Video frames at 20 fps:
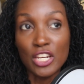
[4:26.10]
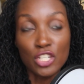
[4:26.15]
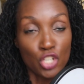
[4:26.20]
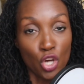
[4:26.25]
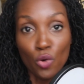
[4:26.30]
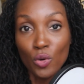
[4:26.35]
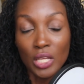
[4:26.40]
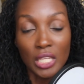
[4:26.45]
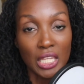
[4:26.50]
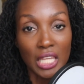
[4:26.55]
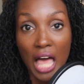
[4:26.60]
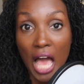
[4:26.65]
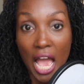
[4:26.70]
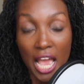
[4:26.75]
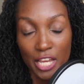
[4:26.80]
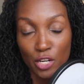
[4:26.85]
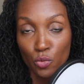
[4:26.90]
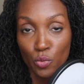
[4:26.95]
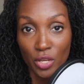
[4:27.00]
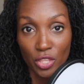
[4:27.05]
don't
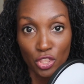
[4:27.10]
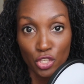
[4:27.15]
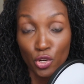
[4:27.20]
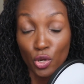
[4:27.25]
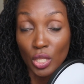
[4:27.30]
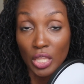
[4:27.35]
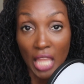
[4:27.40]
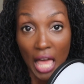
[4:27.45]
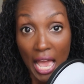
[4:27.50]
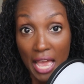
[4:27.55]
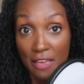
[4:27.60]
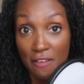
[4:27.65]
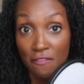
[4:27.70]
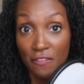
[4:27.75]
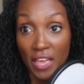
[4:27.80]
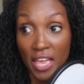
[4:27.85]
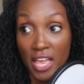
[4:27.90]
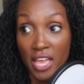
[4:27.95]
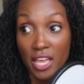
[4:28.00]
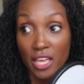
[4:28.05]
align with your
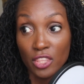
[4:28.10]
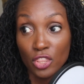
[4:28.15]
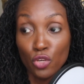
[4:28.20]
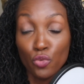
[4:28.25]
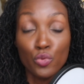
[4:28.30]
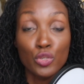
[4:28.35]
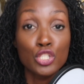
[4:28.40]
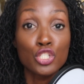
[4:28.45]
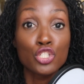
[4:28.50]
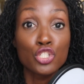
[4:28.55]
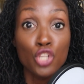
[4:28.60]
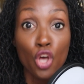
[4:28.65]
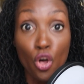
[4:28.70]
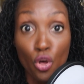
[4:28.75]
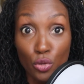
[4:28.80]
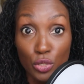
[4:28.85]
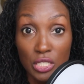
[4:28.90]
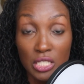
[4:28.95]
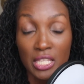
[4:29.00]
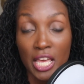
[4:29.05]
life and the
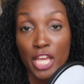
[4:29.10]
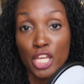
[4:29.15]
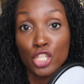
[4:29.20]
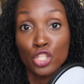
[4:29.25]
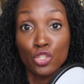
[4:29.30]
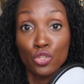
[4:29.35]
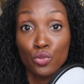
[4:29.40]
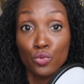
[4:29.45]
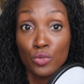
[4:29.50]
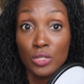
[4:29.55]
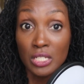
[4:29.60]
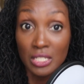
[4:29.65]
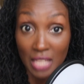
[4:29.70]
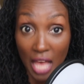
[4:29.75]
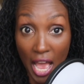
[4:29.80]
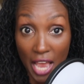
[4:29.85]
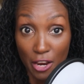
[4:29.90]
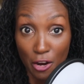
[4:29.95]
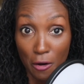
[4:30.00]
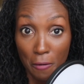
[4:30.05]
results that you
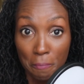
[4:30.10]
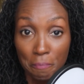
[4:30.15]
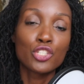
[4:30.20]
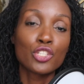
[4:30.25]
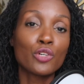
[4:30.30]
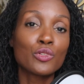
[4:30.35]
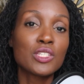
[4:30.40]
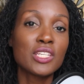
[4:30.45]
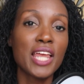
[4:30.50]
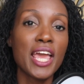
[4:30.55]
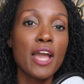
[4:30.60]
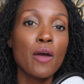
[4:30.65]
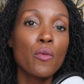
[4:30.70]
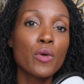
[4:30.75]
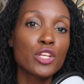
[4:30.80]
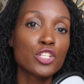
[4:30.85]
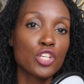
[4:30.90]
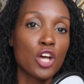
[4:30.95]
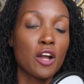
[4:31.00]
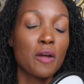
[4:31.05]
desire. So today I
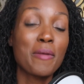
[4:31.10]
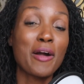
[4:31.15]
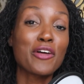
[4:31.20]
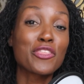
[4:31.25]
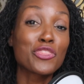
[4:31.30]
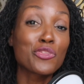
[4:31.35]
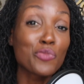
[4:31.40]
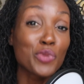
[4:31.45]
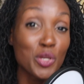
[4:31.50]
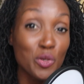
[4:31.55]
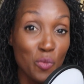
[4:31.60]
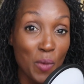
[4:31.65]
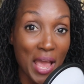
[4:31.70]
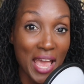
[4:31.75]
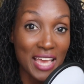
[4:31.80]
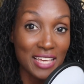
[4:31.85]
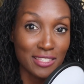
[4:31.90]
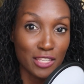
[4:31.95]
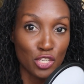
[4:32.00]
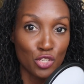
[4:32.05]
want to talk about 3
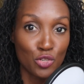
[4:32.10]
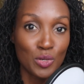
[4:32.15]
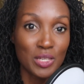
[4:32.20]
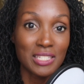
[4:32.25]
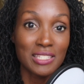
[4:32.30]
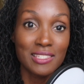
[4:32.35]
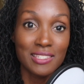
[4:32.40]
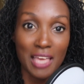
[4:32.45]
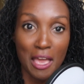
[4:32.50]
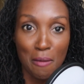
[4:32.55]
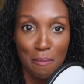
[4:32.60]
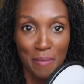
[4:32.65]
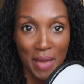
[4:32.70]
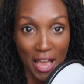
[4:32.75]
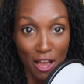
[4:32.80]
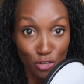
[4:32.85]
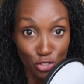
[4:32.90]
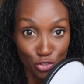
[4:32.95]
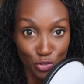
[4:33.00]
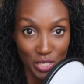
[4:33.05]
ways that you can set
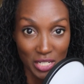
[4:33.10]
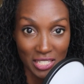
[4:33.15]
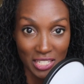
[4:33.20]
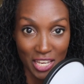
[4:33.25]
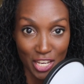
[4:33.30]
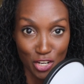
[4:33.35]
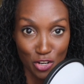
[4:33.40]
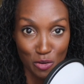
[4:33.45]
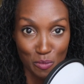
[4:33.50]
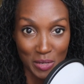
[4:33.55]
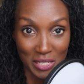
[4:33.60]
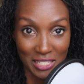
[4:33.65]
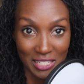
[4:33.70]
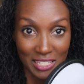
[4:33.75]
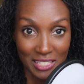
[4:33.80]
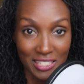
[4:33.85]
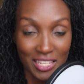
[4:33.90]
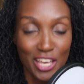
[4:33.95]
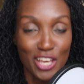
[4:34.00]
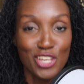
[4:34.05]
boundaries in your
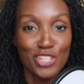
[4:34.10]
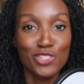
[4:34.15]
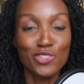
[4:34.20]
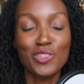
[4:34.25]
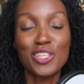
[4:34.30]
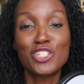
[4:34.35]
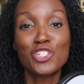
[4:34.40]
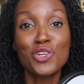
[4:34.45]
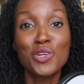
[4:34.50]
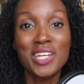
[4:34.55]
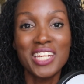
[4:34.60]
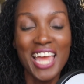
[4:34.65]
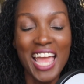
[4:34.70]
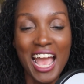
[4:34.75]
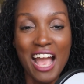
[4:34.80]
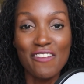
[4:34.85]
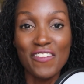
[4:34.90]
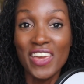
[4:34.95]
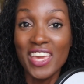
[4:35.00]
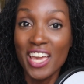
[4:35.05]
business so that you can
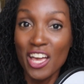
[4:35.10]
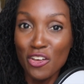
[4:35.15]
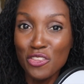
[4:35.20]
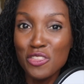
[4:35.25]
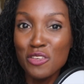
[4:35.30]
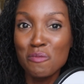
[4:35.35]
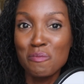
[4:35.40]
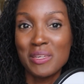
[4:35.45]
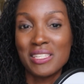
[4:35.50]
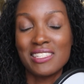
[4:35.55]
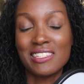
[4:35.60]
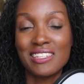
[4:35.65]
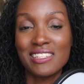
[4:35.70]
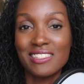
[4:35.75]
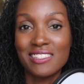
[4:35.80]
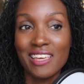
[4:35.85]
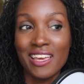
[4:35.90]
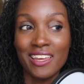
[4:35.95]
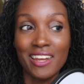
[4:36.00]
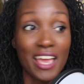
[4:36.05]
have a healthy
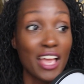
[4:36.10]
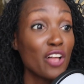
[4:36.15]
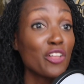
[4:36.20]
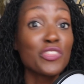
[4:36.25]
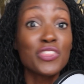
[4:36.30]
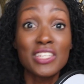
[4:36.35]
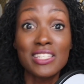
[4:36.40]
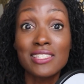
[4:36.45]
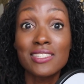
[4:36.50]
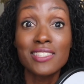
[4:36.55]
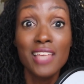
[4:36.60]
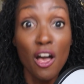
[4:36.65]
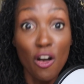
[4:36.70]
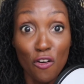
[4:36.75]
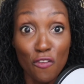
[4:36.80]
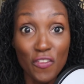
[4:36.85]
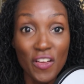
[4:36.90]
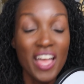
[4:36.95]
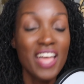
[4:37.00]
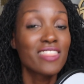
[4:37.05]
business and a healthy self